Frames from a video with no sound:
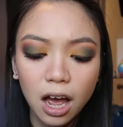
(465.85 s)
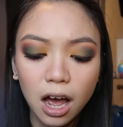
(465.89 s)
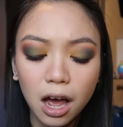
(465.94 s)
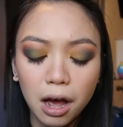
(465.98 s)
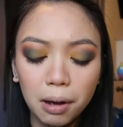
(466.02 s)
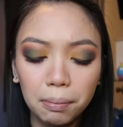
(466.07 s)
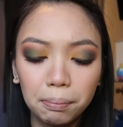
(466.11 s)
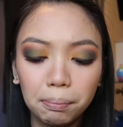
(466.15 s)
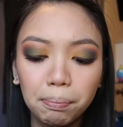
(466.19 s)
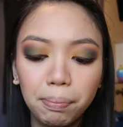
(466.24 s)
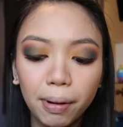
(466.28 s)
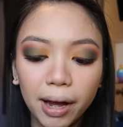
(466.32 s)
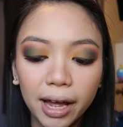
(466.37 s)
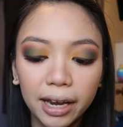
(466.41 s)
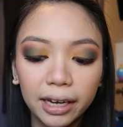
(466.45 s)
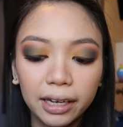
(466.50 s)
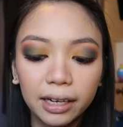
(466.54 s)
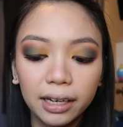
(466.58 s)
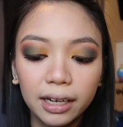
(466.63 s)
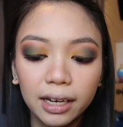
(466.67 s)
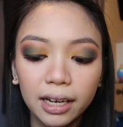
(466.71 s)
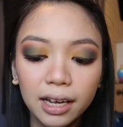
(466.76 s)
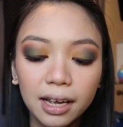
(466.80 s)

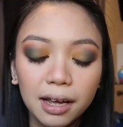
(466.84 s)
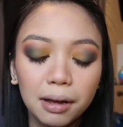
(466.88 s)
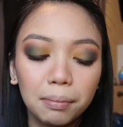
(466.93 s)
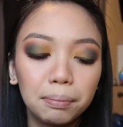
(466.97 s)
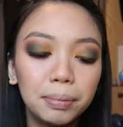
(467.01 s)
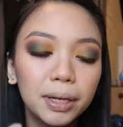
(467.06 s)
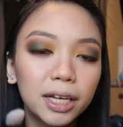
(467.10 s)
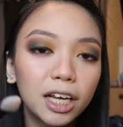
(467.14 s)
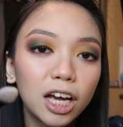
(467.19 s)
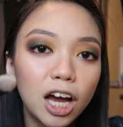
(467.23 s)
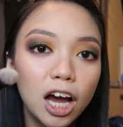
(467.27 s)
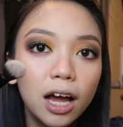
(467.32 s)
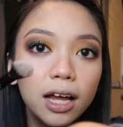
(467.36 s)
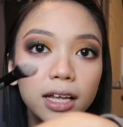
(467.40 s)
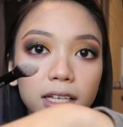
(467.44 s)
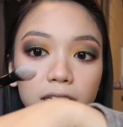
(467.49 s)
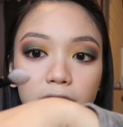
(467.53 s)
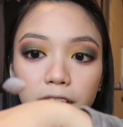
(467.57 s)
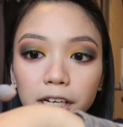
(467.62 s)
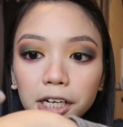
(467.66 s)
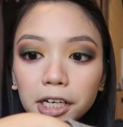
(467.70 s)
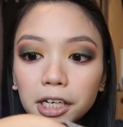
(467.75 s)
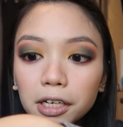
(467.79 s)
But
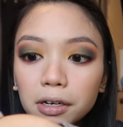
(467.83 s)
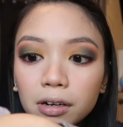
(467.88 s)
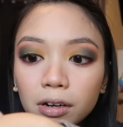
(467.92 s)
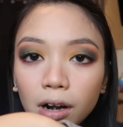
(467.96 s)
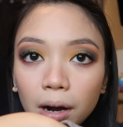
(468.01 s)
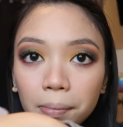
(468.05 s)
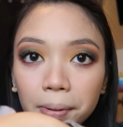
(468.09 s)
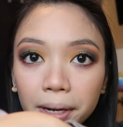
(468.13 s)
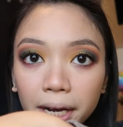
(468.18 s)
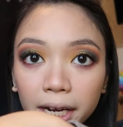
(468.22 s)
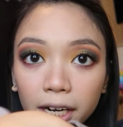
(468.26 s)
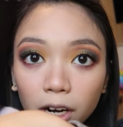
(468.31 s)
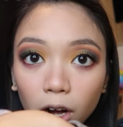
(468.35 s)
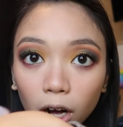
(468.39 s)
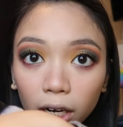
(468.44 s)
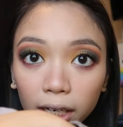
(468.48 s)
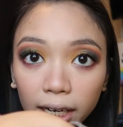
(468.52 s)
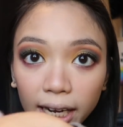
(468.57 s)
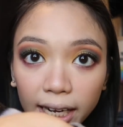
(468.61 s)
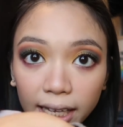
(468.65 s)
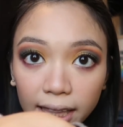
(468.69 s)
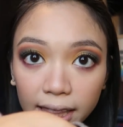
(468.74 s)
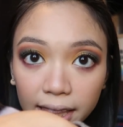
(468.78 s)
because you're rubbing it
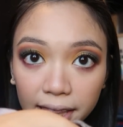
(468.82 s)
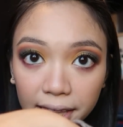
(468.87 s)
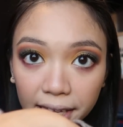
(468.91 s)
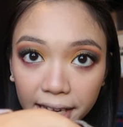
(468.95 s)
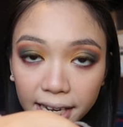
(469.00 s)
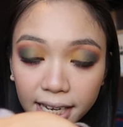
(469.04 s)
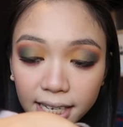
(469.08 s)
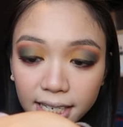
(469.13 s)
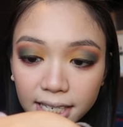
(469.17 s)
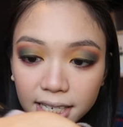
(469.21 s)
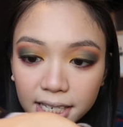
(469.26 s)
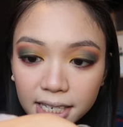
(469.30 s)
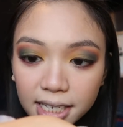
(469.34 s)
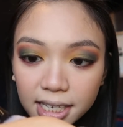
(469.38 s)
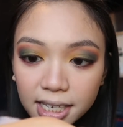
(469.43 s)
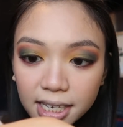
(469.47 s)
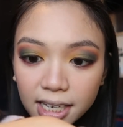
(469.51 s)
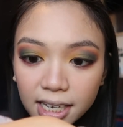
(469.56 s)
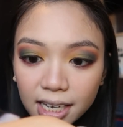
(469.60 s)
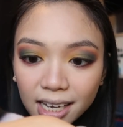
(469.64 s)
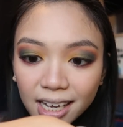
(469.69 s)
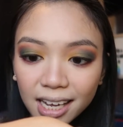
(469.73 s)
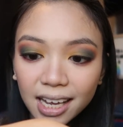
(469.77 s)
on like this,
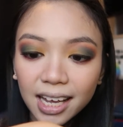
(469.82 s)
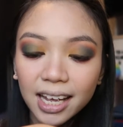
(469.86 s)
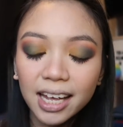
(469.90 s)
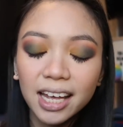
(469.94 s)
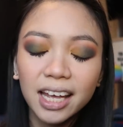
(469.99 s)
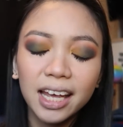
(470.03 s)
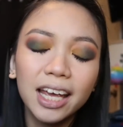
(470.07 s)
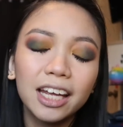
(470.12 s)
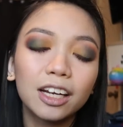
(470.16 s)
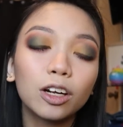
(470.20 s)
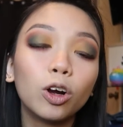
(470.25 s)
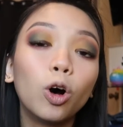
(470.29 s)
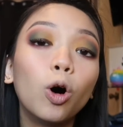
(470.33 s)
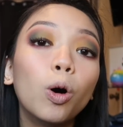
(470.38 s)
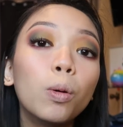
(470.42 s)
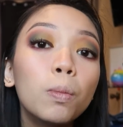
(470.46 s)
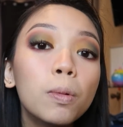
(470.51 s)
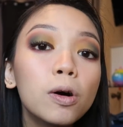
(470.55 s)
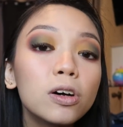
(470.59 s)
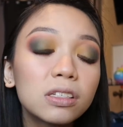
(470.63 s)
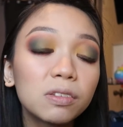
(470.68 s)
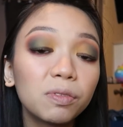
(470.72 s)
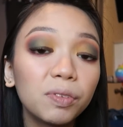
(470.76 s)
it
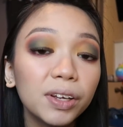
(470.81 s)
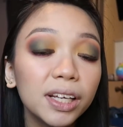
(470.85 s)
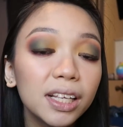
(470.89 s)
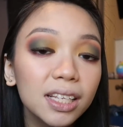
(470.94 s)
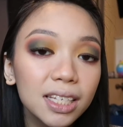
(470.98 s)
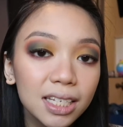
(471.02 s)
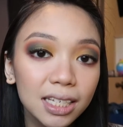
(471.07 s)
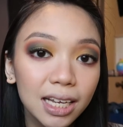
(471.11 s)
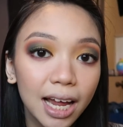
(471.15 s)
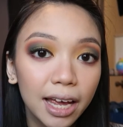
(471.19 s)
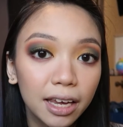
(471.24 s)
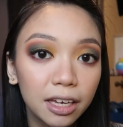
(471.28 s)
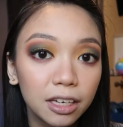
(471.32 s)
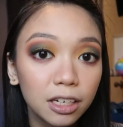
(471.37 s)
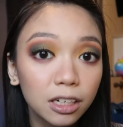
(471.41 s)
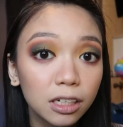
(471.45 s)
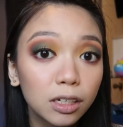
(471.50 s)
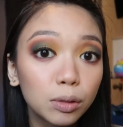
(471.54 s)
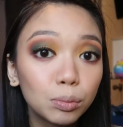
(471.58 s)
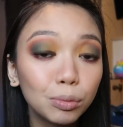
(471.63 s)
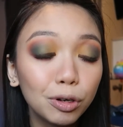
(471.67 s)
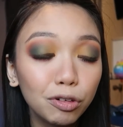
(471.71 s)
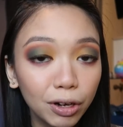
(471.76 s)
almost feels like
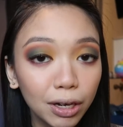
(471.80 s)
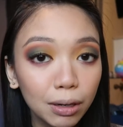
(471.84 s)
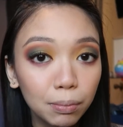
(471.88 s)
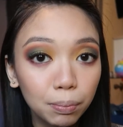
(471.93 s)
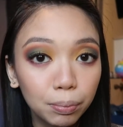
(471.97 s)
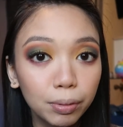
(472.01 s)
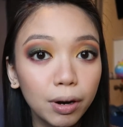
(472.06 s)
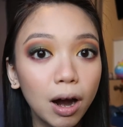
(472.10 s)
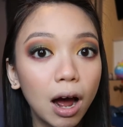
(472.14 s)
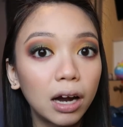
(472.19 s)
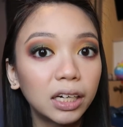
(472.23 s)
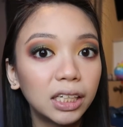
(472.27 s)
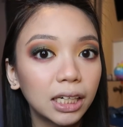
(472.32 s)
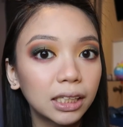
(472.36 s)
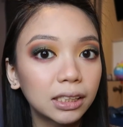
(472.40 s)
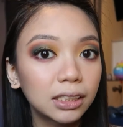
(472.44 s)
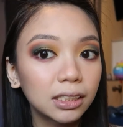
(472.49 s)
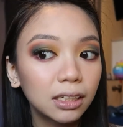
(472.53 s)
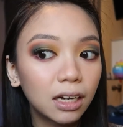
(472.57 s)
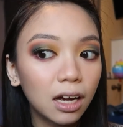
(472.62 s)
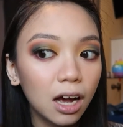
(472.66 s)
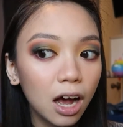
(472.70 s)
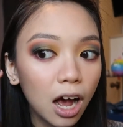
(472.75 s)
you're moving
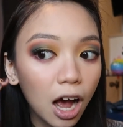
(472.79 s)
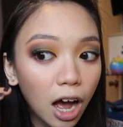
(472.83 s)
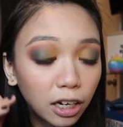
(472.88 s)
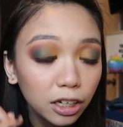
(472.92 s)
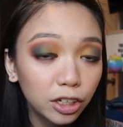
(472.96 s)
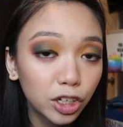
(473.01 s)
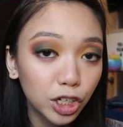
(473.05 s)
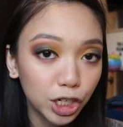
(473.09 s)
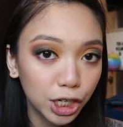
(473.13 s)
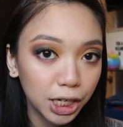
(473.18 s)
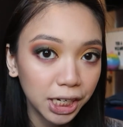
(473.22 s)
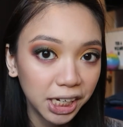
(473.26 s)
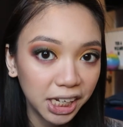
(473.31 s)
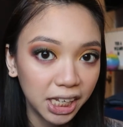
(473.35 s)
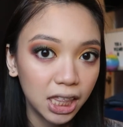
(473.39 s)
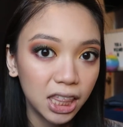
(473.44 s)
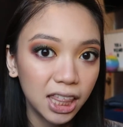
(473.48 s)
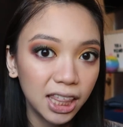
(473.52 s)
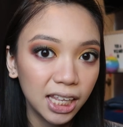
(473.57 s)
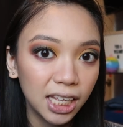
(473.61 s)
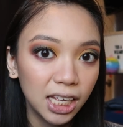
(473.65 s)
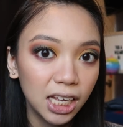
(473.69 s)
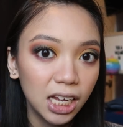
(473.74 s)
product underneath